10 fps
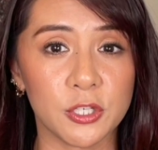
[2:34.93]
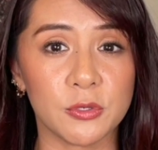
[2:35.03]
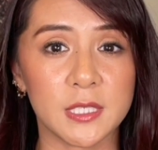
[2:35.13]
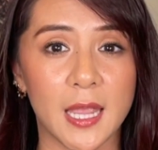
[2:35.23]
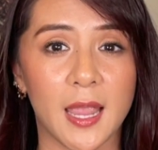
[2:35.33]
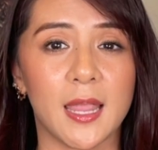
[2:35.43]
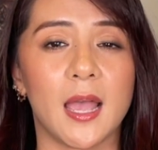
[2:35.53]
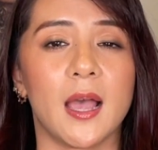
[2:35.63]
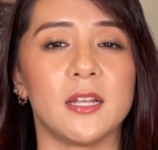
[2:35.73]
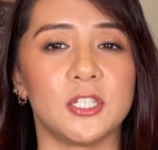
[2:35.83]
you say,
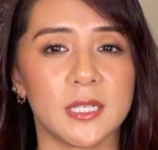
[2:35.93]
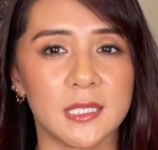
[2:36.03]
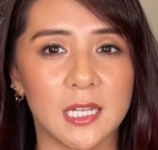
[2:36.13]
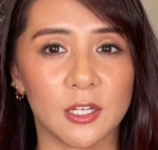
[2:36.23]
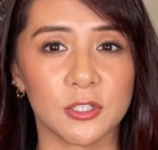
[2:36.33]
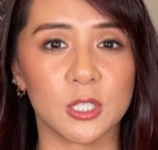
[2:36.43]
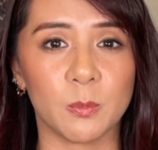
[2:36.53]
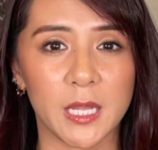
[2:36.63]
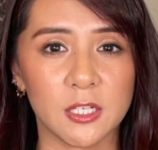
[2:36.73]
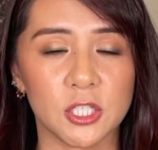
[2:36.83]
adjusting your
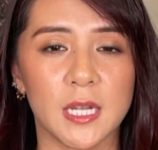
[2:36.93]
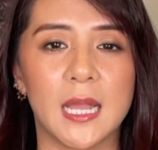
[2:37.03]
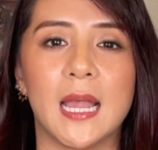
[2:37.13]
speech,